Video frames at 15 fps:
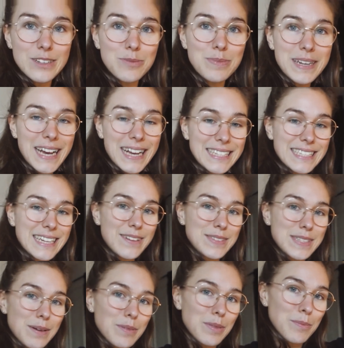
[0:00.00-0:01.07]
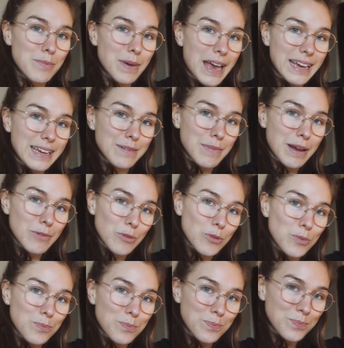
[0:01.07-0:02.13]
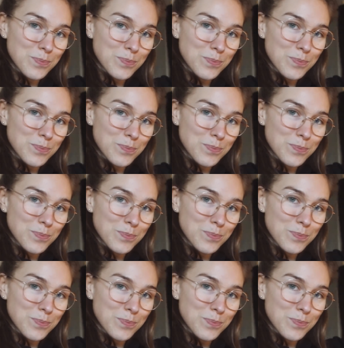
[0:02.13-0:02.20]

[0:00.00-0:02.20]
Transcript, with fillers: It'll be nice to have some of them back in my room.